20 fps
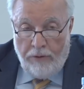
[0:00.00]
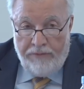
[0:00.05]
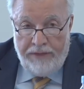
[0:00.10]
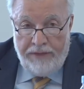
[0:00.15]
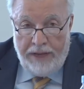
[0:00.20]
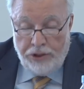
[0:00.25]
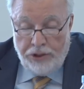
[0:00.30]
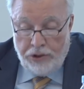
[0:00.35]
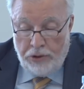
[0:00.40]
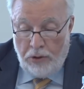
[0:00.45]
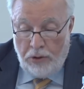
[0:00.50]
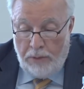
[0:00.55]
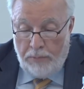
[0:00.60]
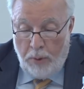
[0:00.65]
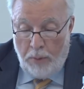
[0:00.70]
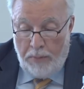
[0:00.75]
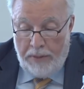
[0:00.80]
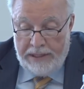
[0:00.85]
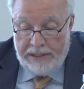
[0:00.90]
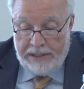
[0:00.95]
of national
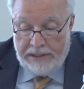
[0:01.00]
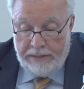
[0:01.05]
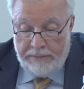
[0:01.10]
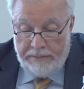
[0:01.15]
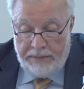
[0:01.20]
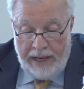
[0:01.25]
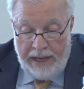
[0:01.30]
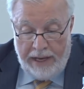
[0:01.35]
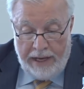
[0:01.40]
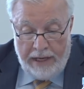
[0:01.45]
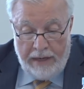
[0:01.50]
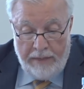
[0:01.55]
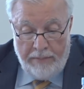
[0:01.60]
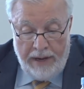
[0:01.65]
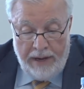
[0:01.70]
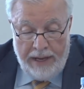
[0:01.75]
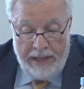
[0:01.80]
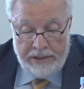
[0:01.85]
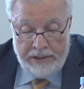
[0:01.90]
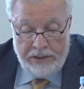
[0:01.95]
populism taking
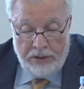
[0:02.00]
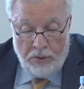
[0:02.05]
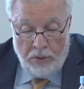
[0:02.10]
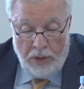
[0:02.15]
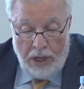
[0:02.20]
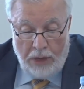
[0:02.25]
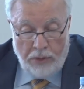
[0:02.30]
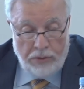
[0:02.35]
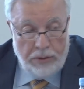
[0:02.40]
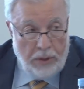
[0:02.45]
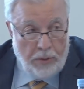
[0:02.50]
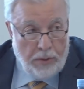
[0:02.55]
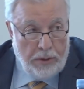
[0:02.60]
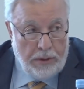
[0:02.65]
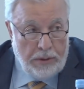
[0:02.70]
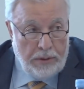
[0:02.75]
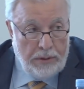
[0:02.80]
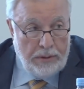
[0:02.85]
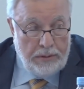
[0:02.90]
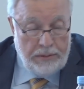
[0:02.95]
place throughout the
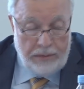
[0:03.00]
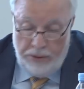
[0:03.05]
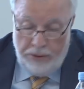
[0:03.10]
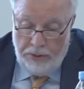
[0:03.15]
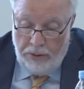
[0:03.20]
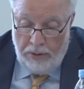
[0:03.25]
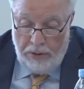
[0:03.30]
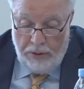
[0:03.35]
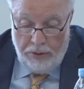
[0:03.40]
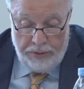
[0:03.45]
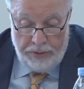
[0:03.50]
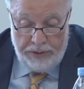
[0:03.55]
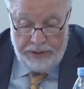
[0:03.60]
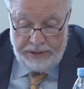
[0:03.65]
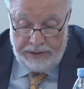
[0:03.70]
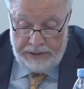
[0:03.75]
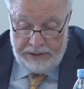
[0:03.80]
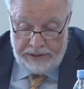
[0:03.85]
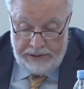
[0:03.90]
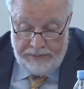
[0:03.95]
world, you all know
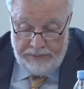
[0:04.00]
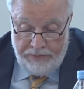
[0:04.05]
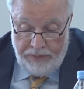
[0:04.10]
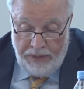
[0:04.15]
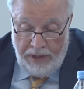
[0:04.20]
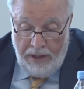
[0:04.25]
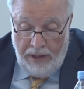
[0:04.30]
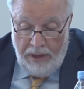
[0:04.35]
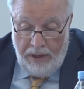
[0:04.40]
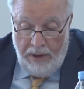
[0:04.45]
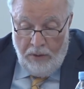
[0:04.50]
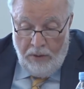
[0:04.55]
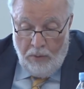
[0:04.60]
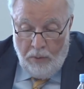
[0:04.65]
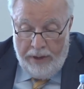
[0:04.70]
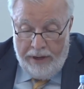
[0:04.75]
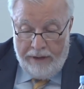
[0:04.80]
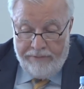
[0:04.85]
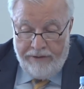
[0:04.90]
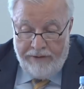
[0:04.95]
this,
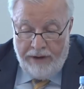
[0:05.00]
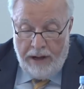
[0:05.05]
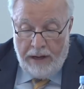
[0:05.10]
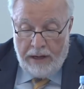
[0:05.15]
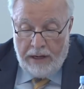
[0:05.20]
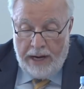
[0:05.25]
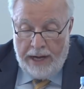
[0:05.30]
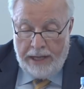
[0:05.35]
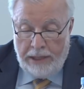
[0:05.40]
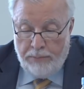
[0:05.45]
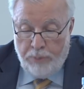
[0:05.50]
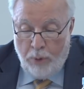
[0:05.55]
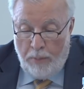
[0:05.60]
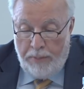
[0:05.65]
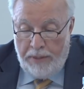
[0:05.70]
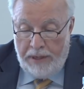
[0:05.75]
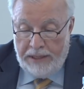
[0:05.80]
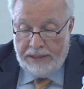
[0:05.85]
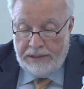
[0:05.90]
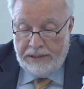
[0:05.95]
where far-right
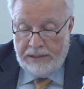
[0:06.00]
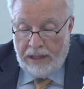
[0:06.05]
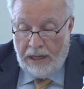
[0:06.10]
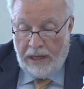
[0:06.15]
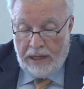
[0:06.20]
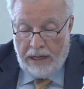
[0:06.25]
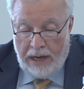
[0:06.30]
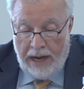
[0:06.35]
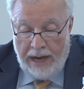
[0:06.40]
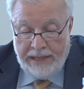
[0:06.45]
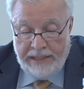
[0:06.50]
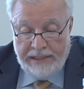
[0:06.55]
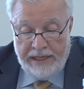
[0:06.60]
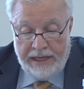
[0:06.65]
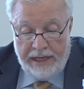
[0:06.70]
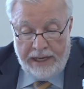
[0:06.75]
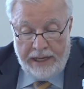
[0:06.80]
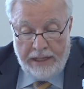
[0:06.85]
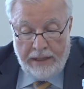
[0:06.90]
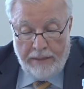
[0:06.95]
populists are
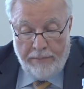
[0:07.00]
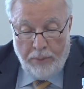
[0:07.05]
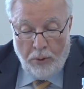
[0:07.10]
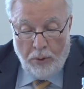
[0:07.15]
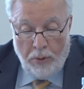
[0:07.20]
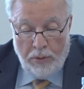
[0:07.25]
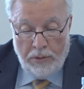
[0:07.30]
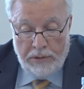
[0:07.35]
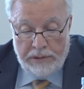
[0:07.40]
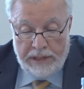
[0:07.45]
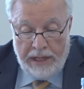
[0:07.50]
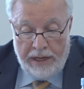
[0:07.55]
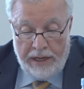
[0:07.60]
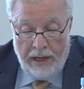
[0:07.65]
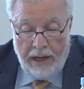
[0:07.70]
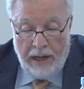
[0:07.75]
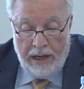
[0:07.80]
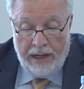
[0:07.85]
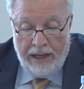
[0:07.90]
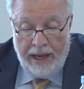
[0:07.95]
rising in the polls and
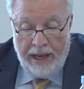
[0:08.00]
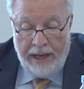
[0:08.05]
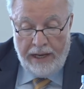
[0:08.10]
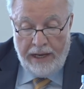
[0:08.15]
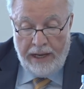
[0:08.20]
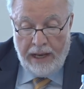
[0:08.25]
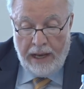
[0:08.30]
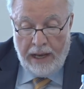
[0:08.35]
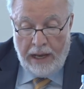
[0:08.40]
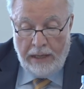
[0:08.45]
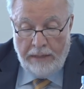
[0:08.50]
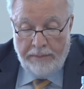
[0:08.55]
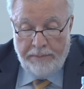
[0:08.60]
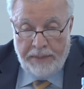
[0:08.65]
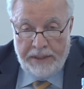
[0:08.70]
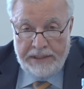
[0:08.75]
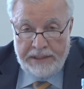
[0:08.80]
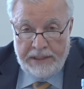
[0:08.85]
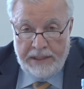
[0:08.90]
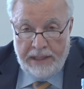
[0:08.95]
are gaining
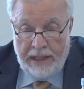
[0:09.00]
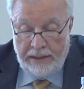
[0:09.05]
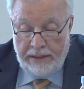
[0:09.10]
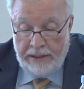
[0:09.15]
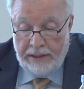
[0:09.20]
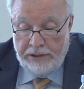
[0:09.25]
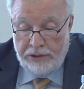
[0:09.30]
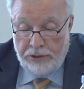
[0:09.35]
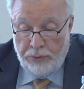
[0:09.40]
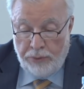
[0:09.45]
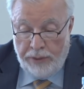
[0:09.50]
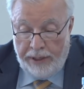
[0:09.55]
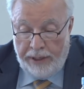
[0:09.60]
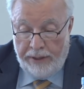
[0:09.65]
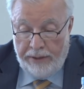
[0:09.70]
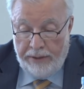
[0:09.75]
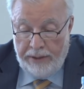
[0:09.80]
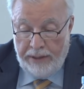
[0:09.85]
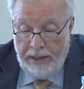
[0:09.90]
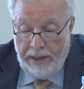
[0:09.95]
unprecedented
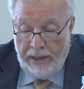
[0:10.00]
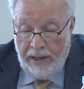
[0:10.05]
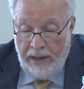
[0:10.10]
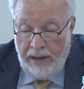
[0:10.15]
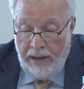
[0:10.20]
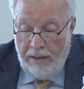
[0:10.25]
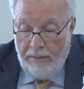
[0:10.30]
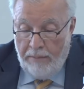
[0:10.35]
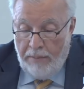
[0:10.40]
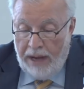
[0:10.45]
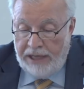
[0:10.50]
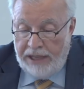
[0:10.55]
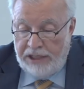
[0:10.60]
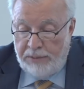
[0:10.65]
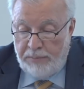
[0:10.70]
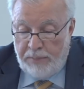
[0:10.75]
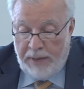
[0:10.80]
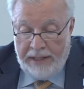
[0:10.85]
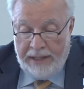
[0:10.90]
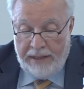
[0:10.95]
strength by
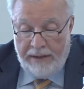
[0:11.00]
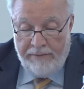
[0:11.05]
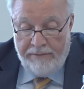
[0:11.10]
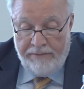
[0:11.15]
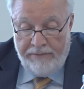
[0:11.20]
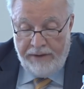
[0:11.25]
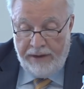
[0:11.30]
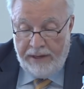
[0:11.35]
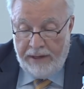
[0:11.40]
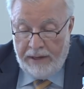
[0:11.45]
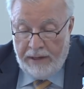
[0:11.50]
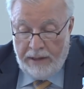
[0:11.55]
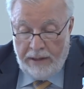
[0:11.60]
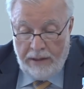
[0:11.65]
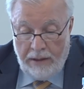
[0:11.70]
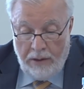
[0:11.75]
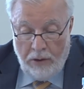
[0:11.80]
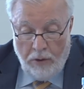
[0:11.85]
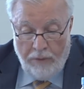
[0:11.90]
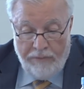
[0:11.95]
spreading
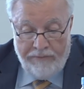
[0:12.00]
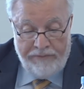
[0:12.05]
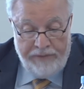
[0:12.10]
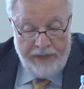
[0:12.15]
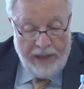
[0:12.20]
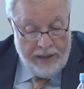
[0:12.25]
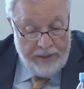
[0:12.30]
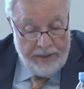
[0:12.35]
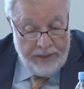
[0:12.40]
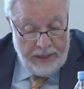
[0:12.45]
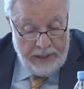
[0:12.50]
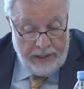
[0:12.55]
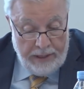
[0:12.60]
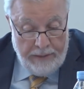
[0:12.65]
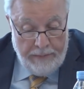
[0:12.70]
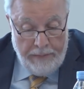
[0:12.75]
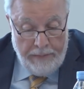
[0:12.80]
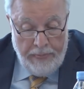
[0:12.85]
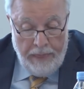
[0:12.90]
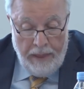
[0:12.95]
fear of the other
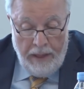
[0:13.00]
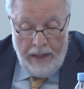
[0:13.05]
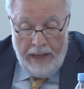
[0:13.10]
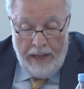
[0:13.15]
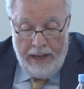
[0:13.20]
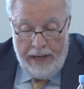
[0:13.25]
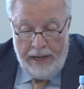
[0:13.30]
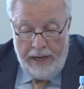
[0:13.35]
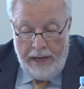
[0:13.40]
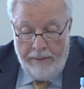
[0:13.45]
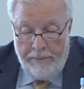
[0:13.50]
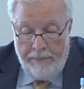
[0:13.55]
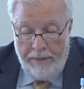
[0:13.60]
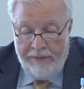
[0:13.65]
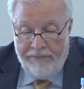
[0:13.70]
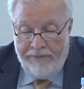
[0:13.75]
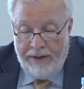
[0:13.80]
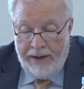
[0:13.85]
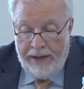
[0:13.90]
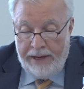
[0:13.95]
and
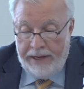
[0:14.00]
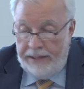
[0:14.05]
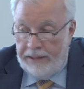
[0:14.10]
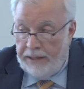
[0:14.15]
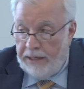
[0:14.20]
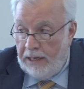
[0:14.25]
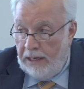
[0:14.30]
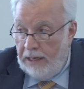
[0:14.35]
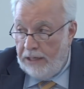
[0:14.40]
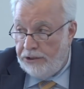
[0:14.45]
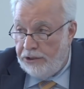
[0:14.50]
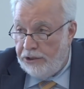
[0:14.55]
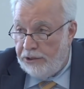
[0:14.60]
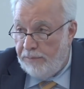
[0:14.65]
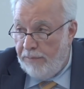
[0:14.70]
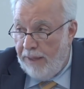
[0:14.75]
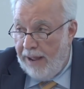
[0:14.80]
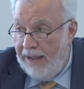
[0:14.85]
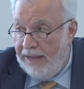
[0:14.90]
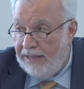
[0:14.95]
amplifying religious
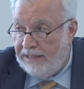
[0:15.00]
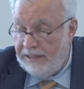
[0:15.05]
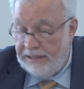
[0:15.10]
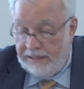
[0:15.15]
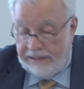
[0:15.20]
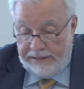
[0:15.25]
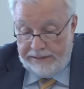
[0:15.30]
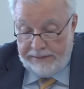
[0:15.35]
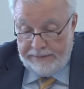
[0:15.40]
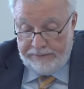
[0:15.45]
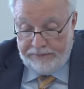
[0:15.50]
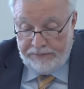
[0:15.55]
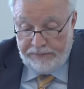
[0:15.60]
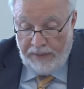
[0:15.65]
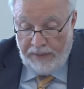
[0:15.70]
biases.